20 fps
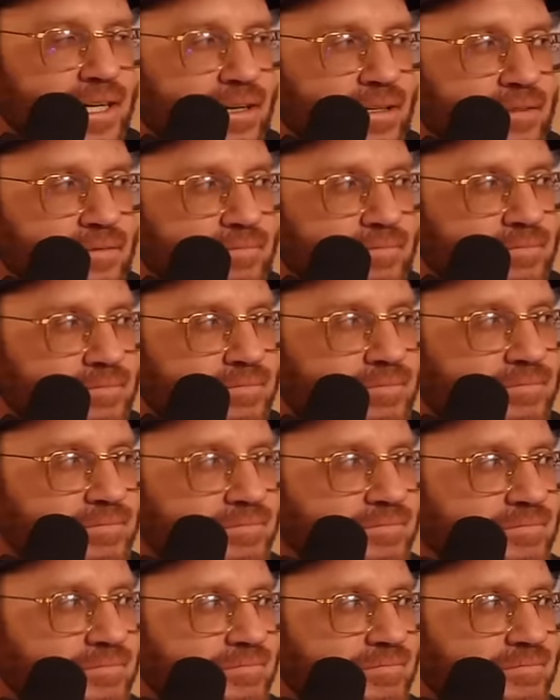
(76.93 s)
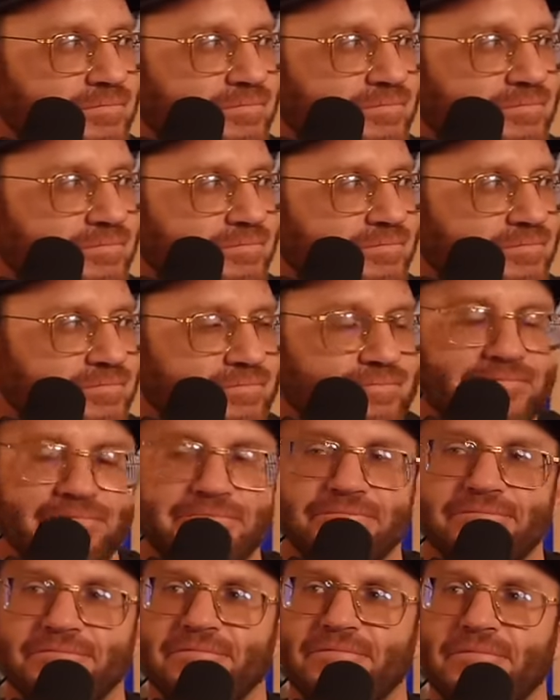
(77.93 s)

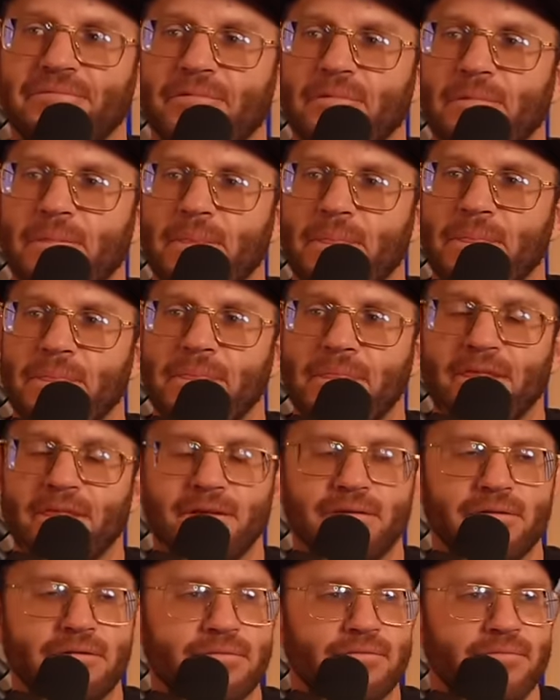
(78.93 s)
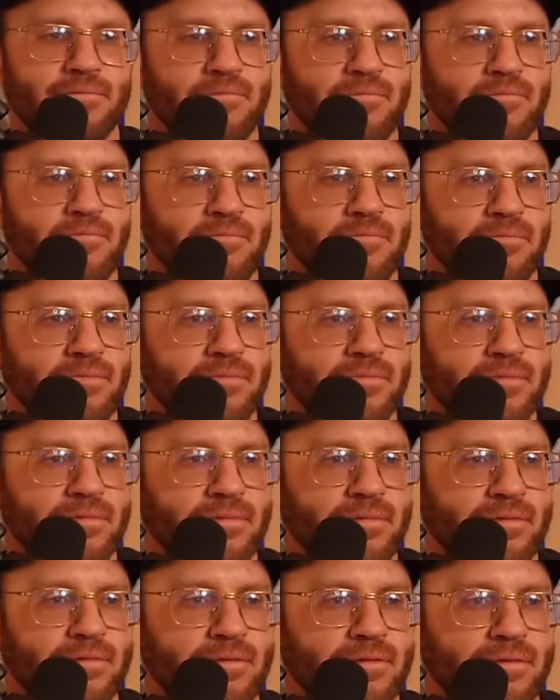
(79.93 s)

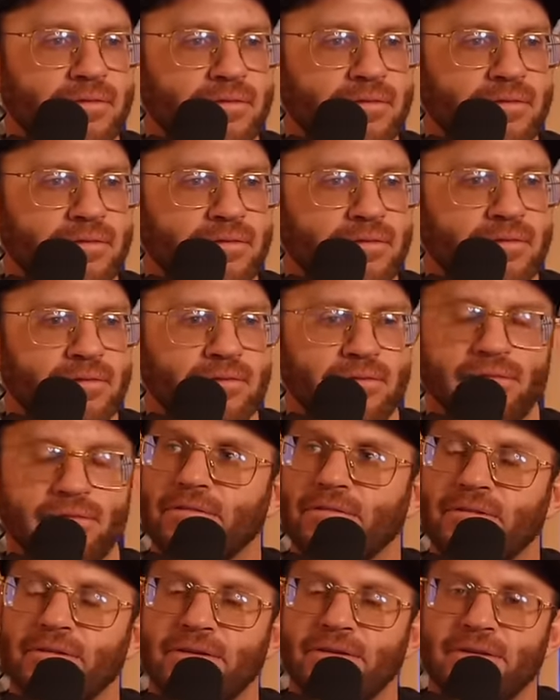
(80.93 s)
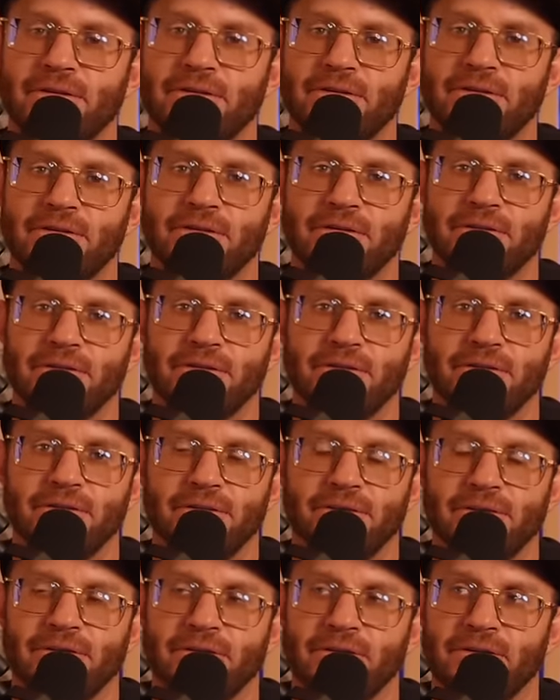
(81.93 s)

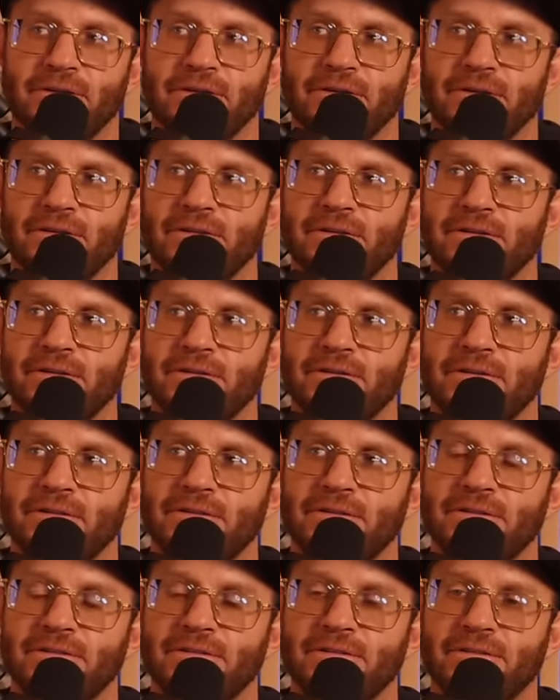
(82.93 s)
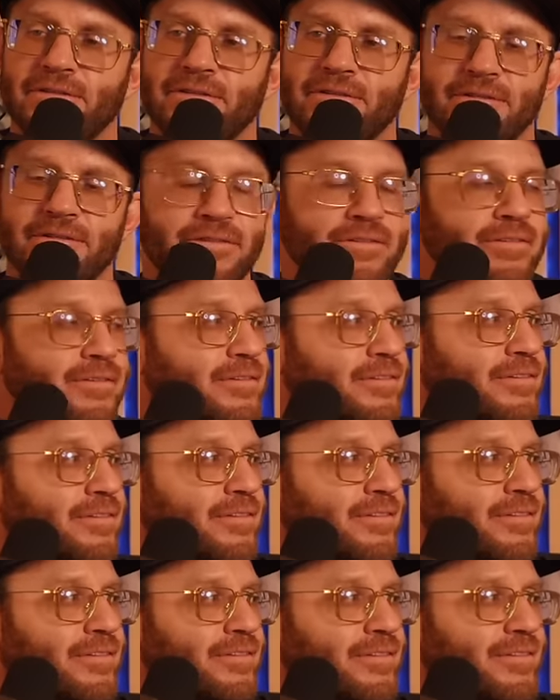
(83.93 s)
This person isn't speaking.